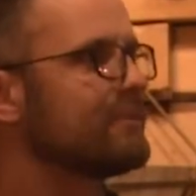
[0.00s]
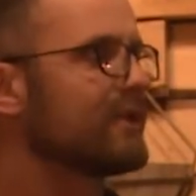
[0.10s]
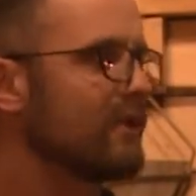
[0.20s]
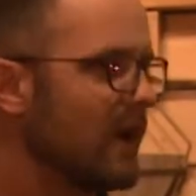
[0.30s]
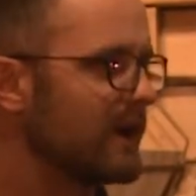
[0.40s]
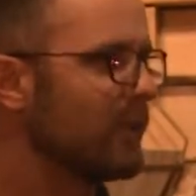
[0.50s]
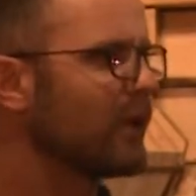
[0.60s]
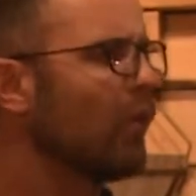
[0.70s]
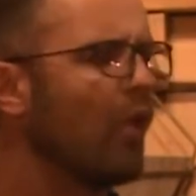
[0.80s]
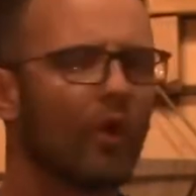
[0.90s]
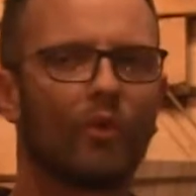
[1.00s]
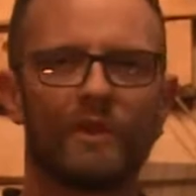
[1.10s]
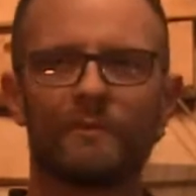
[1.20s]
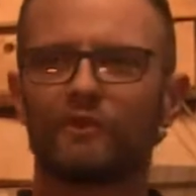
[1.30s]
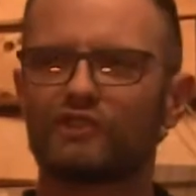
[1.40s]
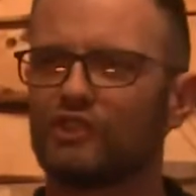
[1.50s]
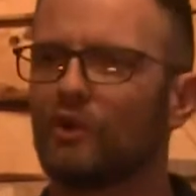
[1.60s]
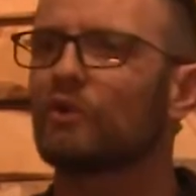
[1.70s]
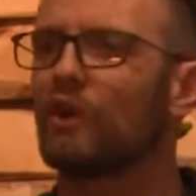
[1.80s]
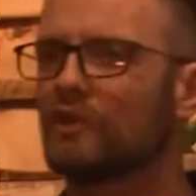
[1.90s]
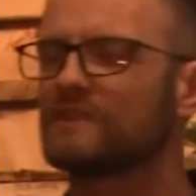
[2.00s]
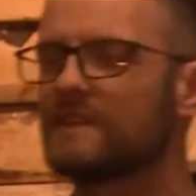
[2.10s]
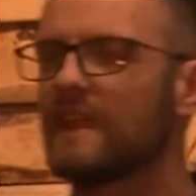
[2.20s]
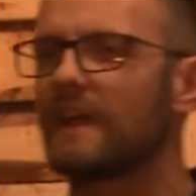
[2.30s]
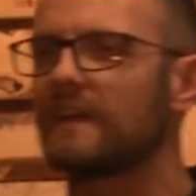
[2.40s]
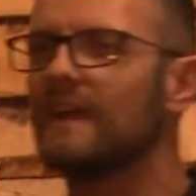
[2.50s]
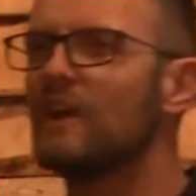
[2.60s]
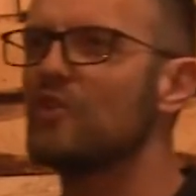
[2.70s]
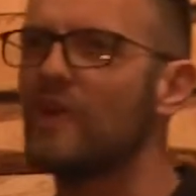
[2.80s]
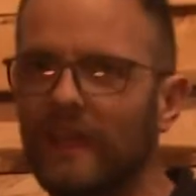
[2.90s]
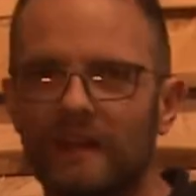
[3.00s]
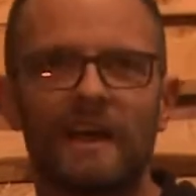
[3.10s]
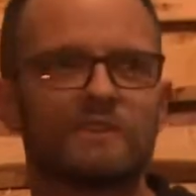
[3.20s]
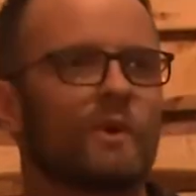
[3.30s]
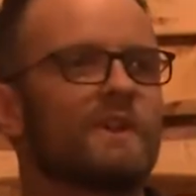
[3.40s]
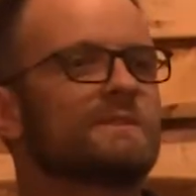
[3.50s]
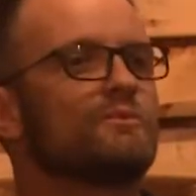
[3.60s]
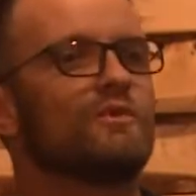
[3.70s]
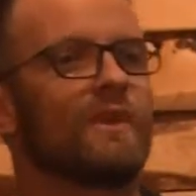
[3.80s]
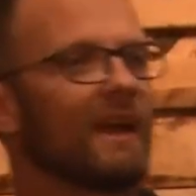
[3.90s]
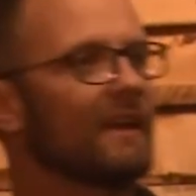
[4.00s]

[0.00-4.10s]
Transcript: with God. I want to walk with Him so closely that I can recognize when He's moving.